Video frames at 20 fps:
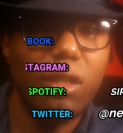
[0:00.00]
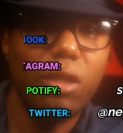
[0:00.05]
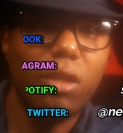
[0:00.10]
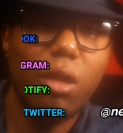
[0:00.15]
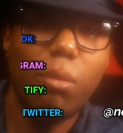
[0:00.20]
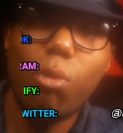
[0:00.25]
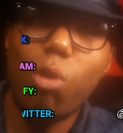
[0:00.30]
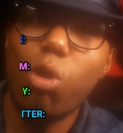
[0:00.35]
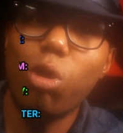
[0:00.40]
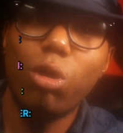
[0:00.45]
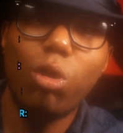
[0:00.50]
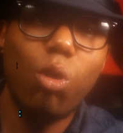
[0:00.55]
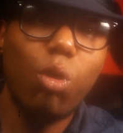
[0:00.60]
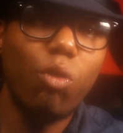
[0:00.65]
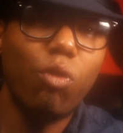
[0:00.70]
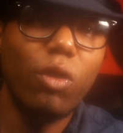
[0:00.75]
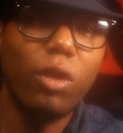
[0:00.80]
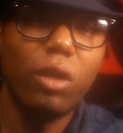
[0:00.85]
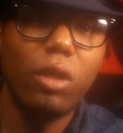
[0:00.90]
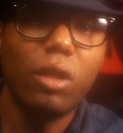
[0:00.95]
I'm all
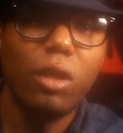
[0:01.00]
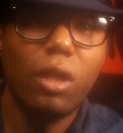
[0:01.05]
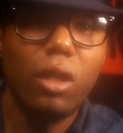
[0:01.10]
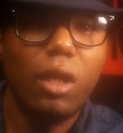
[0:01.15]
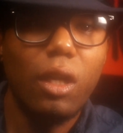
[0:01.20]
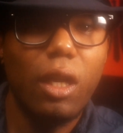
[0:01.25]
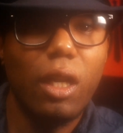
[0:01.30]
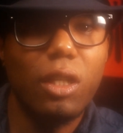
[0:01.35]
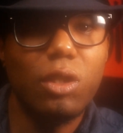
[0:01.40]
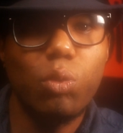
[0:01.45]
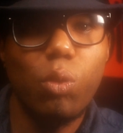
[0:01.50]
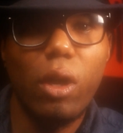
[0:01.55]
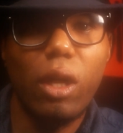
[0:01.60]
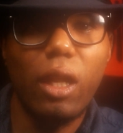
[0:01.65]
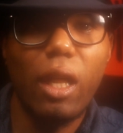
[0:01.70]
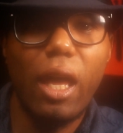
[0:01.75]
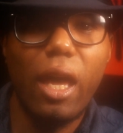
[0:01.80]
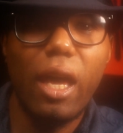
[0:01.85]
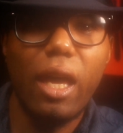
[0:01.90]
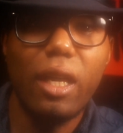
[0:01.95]
over. As
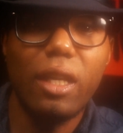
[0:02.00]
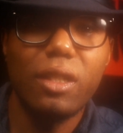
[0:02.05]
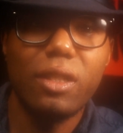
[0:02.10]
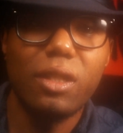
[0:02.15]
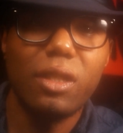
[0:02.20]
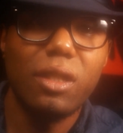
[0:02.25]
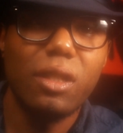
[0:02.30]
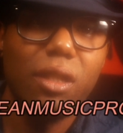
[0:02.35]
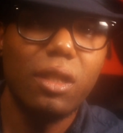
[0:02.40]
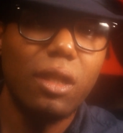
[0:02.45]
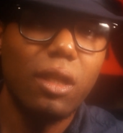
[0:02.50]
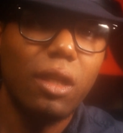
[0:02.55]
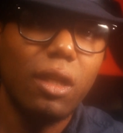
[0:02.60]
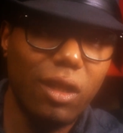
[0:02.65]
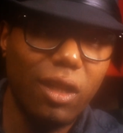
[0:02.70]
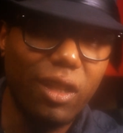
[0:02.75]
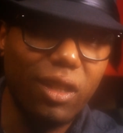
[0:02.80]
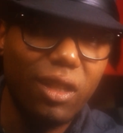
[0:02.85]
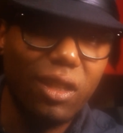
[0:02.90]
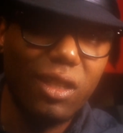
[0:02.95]
well as,
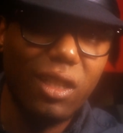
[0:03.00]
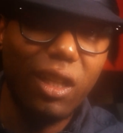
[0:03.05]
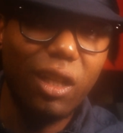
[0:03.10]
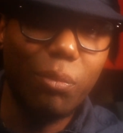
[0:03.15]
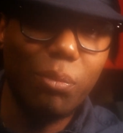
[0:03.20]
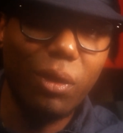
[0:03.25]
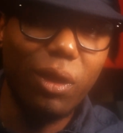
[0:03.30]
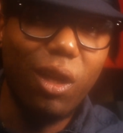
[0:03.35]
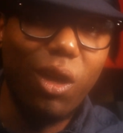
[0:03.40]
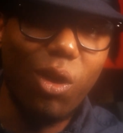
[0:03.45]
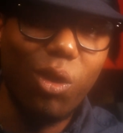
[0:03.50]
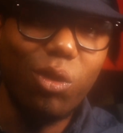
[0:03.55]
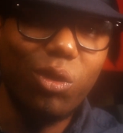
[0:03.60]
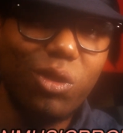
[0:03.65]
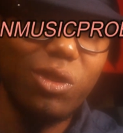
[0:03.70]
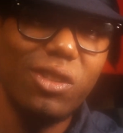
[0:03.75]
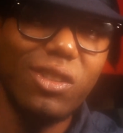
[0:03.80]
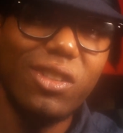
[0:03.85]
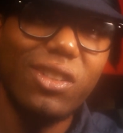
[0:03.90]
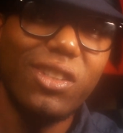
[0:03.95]
click this link below.
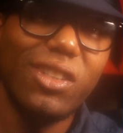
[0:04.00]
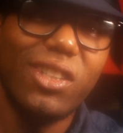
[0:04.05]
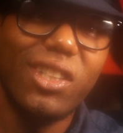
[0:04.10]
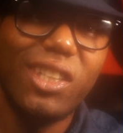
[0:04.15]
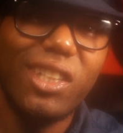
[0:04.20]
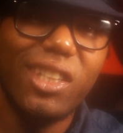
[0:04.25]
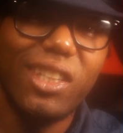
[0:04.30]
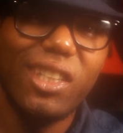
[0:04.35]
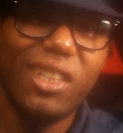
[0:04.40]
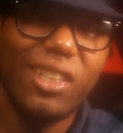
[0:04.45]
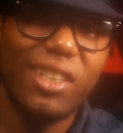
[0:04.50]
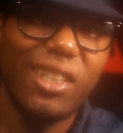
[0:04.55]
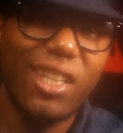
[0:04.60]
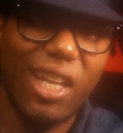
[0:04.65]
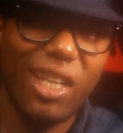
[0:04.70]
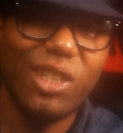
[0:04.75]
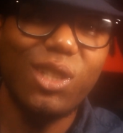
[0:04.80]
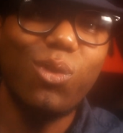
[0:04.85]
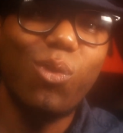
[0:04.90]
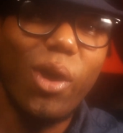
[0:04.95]

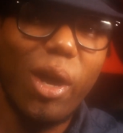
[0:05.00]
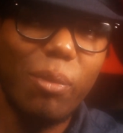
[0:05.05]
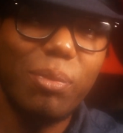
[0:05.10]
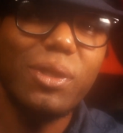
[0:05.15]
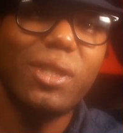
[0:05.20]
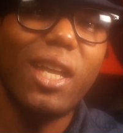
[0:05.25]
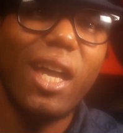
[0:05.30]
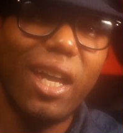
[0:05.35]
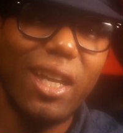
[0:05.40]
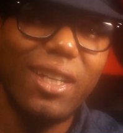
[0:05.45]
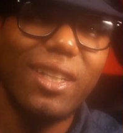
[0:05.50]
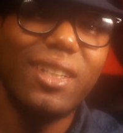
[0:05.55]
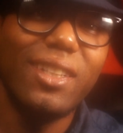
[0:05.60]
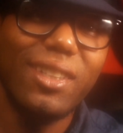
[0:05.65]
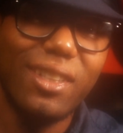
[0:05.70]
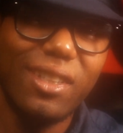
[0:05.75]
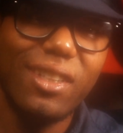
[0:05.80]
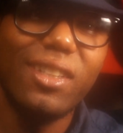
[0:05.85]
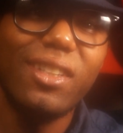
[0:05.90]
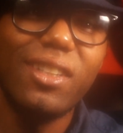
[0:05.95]
That's the website.
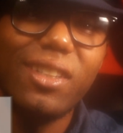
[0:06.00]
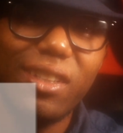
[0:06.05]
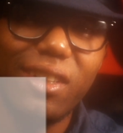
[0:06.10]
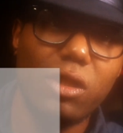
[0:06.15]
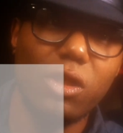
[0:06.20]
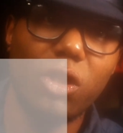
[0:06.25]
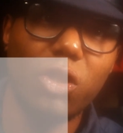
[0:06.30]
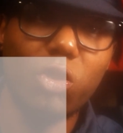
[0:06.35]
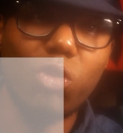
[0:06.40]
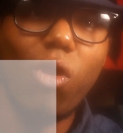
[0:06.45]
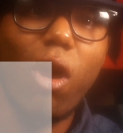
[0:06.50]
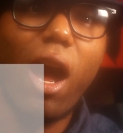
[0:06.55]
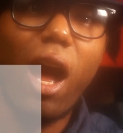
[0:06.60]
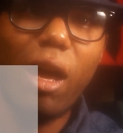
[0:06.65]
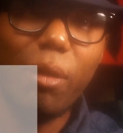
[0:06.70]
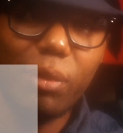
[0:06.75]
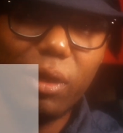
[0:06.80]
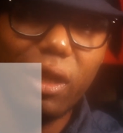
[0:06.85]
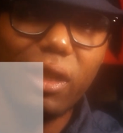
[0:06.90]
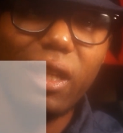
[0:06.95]

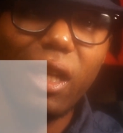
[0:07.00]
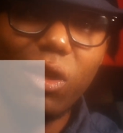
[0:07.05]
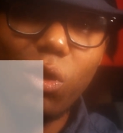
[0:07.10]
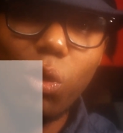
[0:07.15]
Subscribe, click that